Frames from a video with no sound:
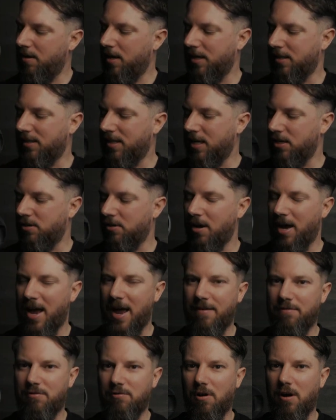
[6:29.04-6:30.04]
extension, I
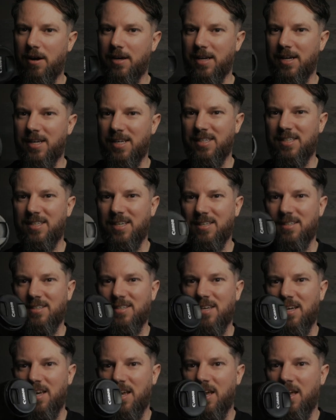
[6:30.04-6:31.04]
have tried, and it's
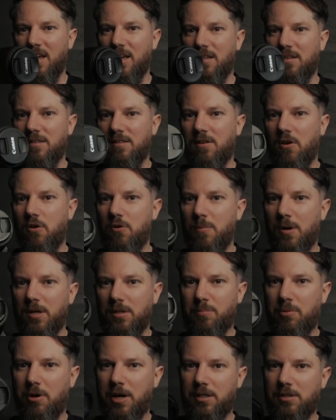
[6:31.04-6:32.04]
just so
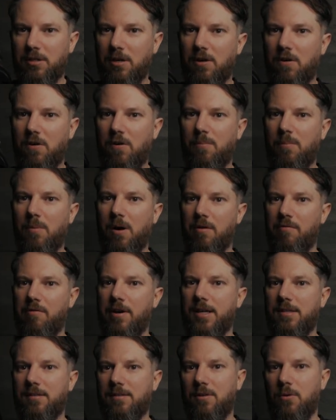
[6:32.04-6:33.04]
much pressure on my
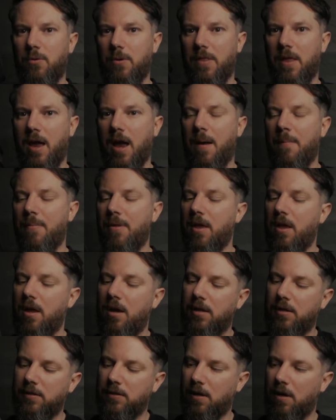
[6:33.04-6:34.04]
wrist doing that.
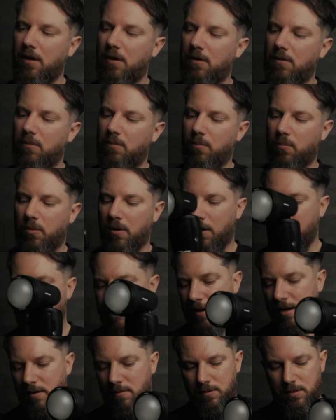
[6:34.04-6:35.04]
So what I
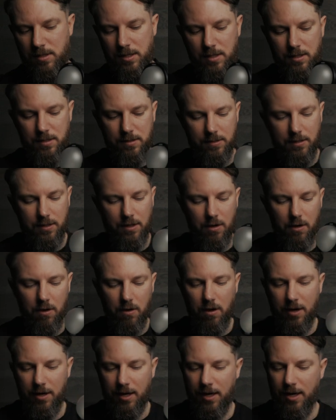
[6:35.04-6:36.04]
found is, you
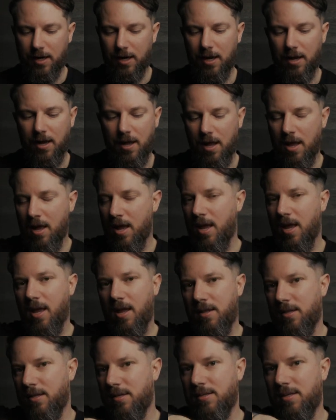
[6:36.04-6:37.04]
know, I can get
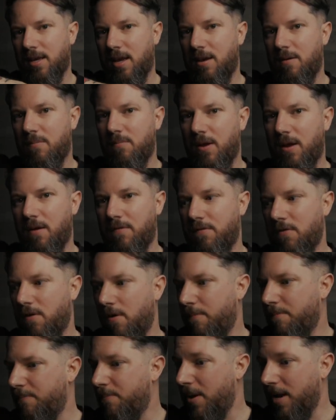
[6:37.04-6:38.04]
the same, if
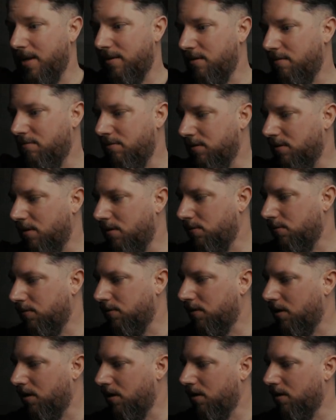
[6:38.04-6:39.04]
not better
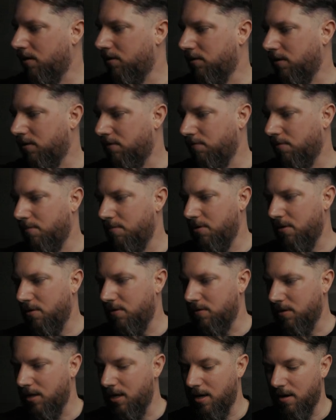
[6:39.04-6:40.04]
results just from
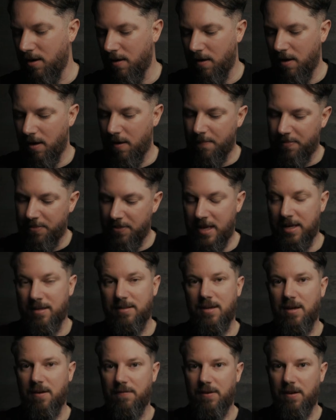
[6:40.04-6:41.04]
using
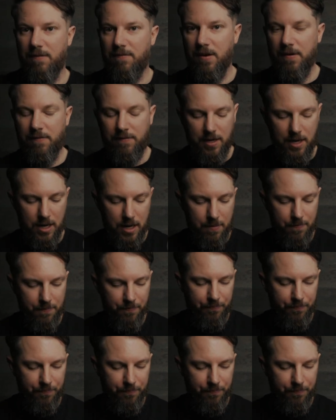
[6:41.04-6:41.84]
this Nifty 50. You